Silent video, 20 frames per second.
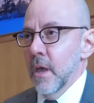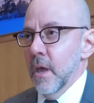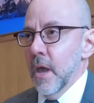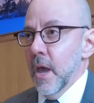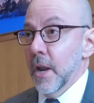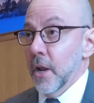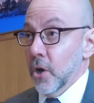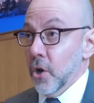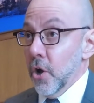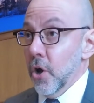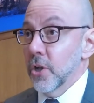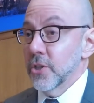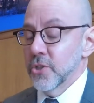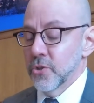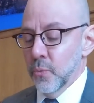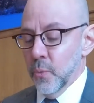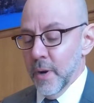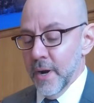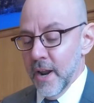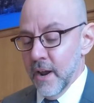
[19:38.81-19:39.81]
and a call to
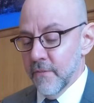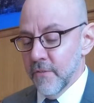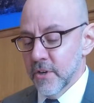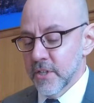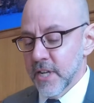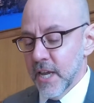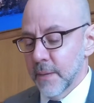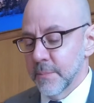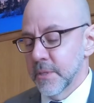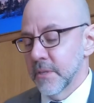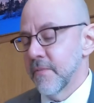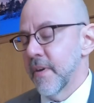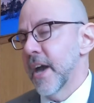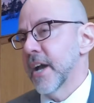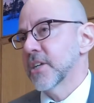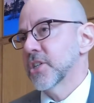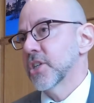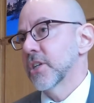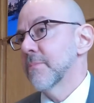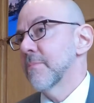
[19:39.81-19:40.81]
whatever types of
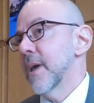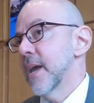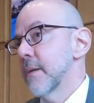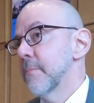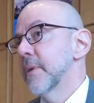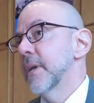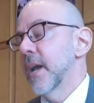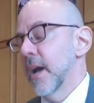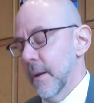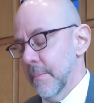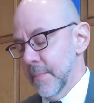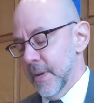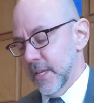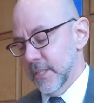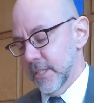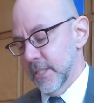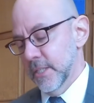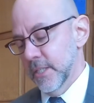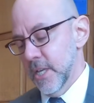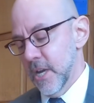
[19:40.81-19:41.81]
action may become
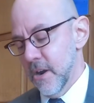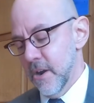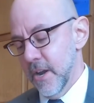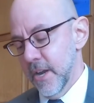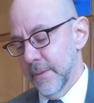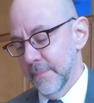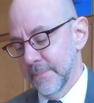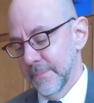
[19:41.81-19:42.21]
necessary,